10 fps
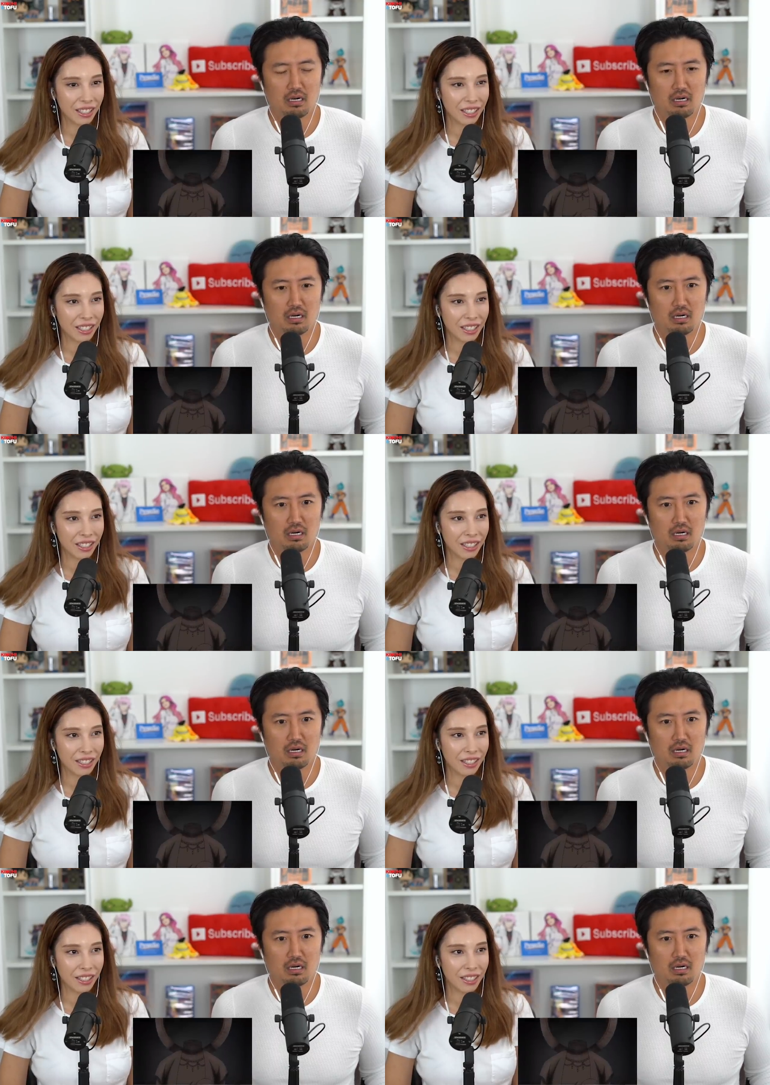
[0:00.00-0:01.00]

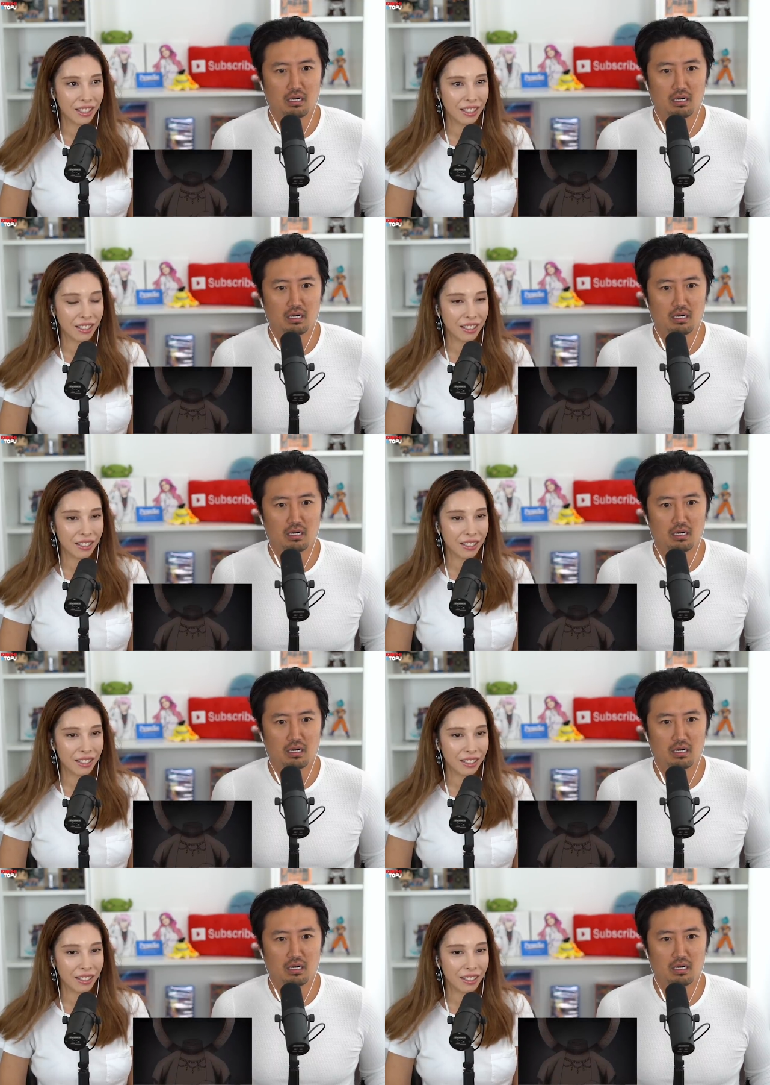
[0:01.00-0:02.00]

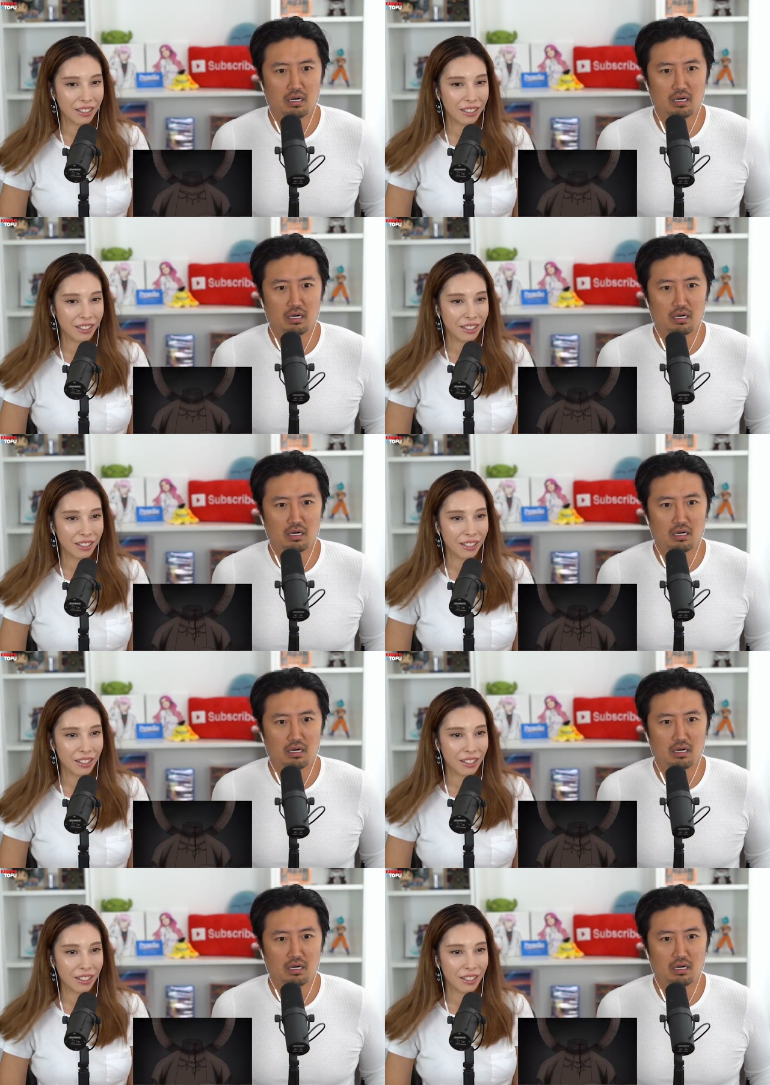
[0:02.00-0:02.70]
(no one is talking)